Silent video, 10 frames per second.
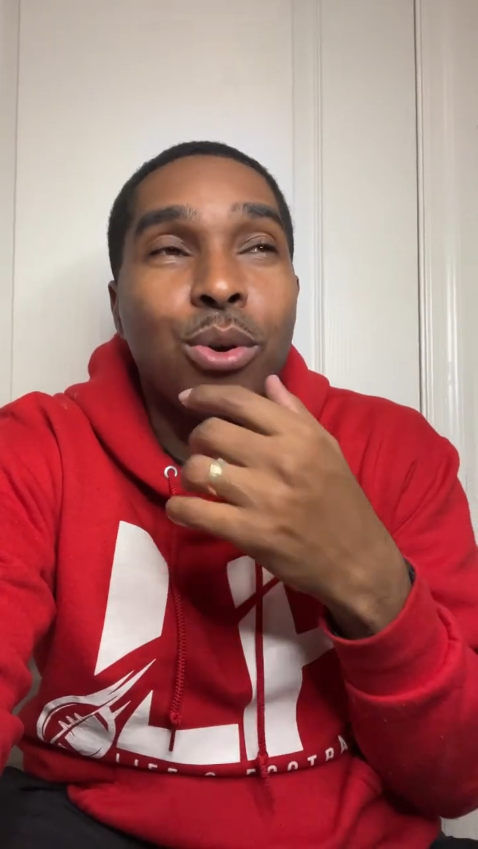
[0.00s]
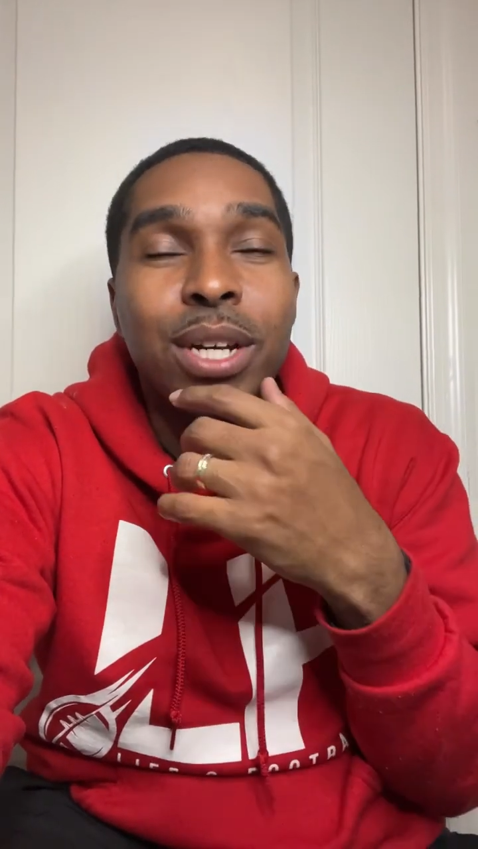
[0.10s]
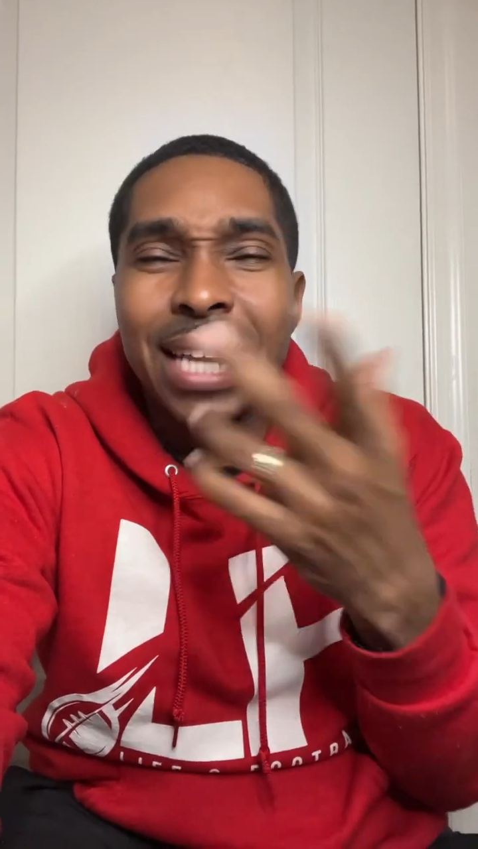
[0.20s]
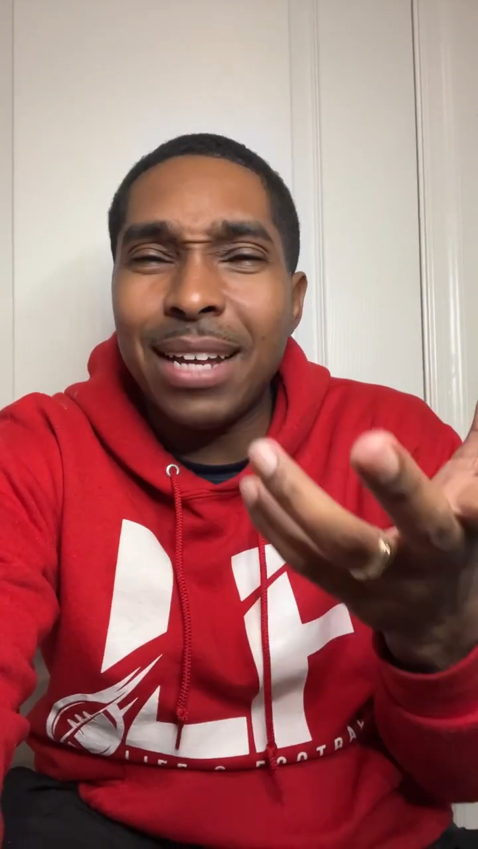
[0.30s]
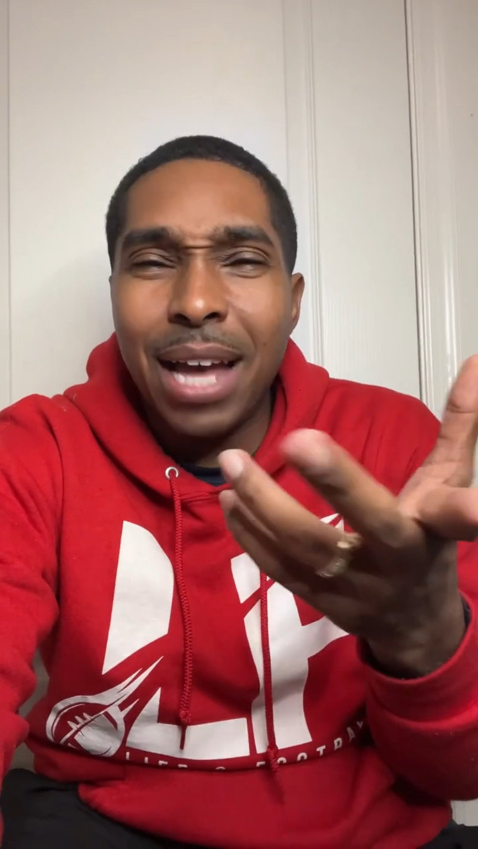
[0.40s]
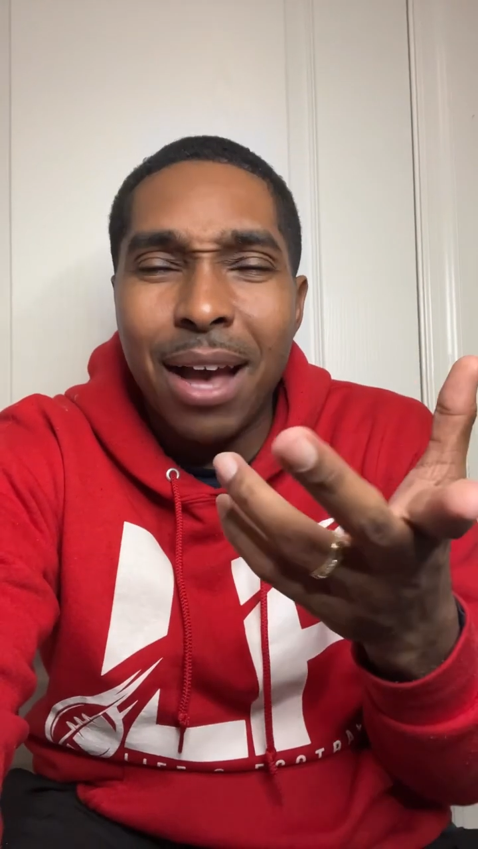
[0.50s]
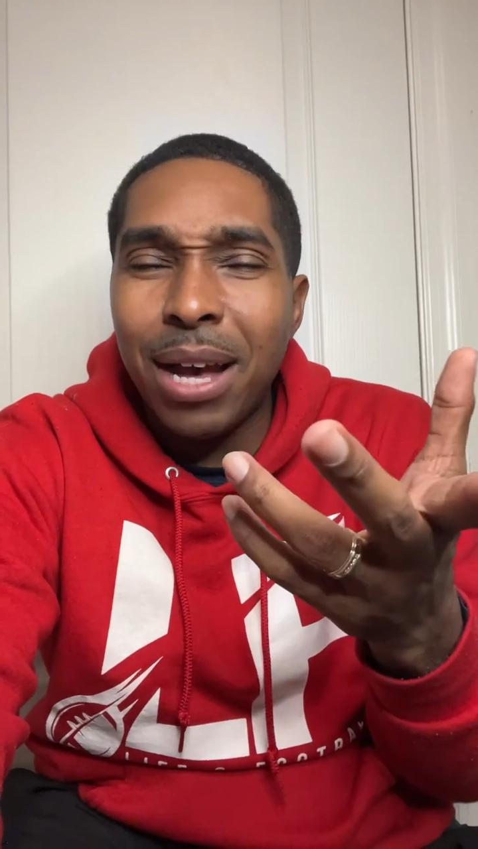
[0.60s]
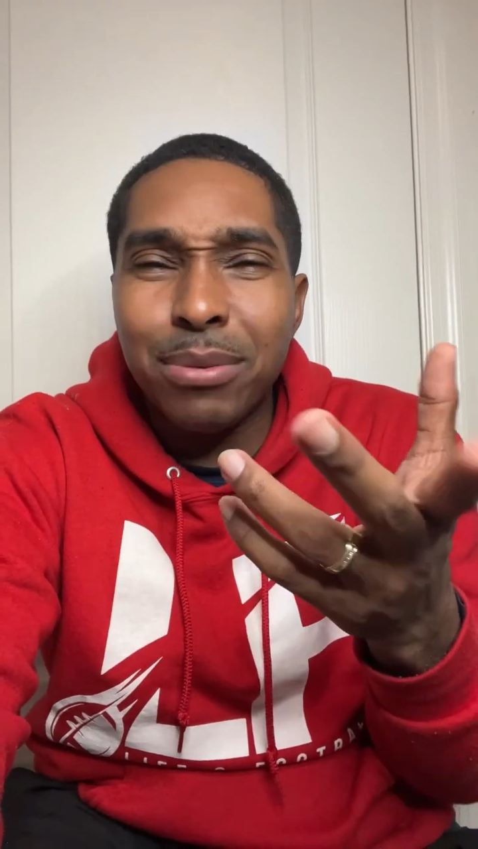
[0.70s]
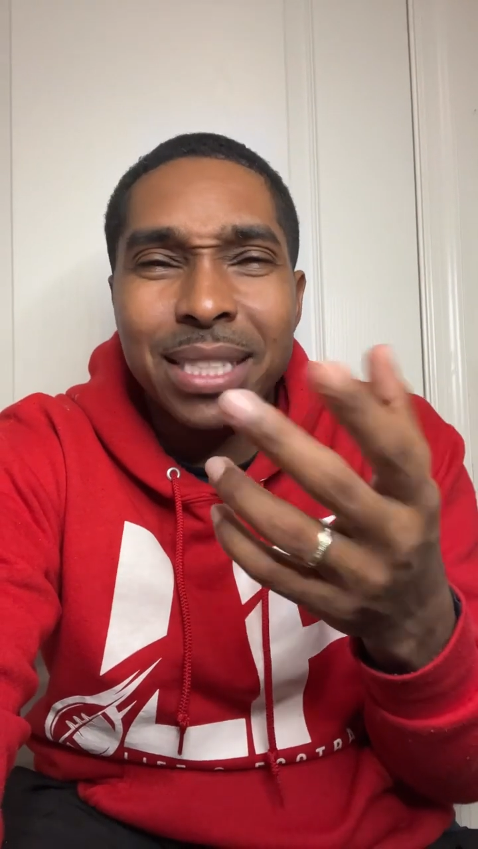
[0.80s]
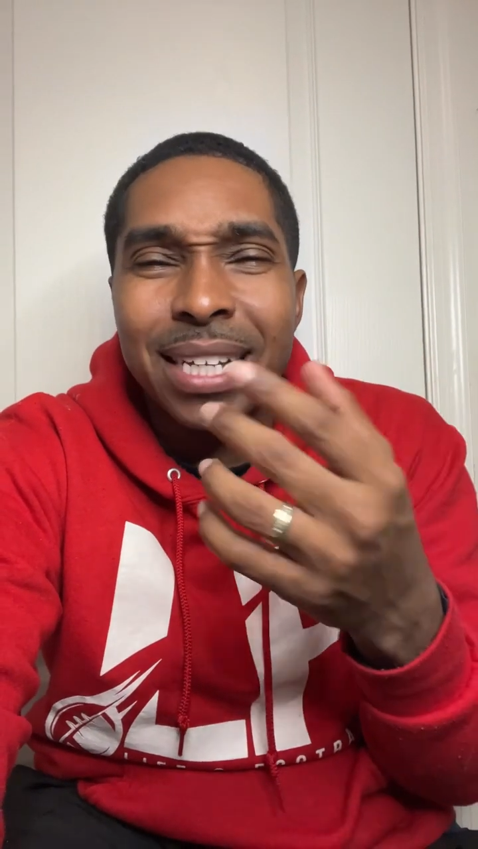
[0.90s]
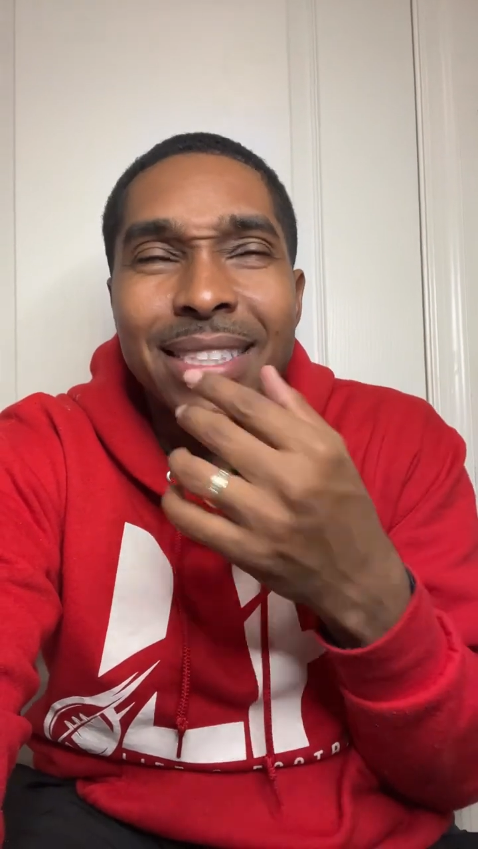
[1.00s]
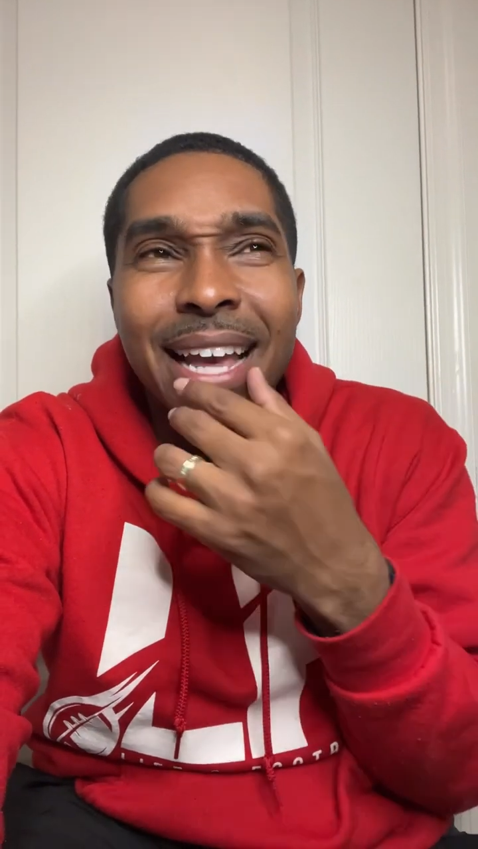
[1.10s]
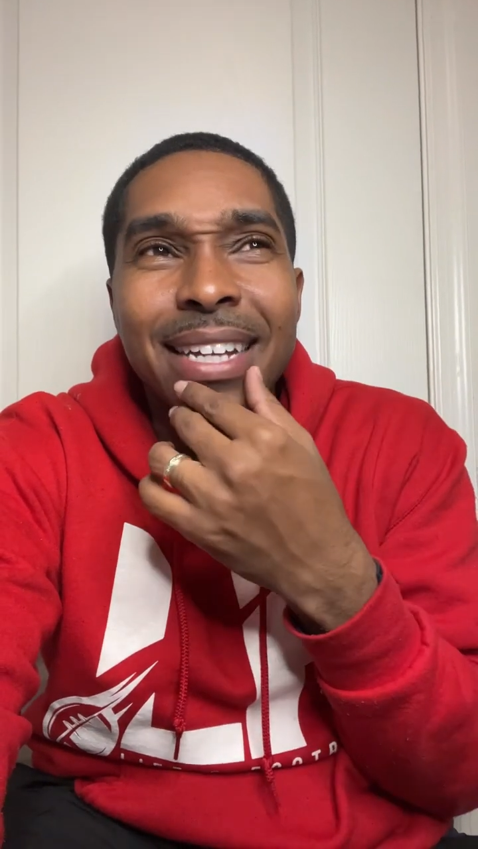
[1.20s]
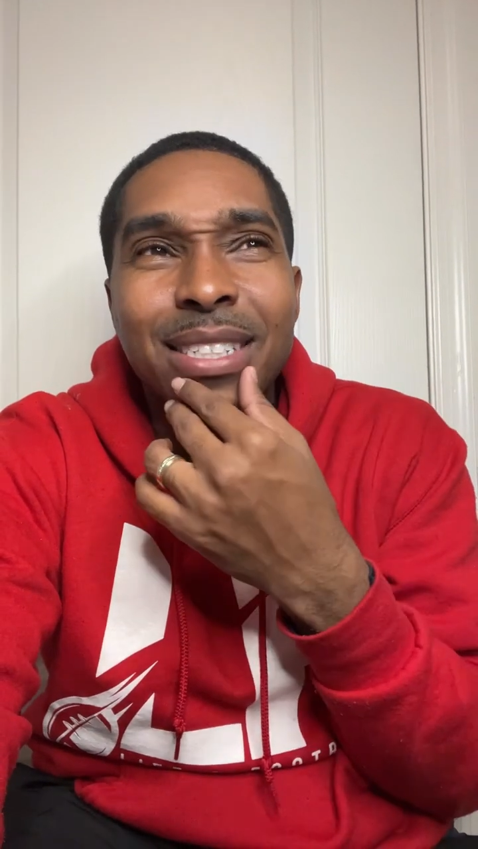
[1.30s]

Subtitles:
Because I was sitting thinking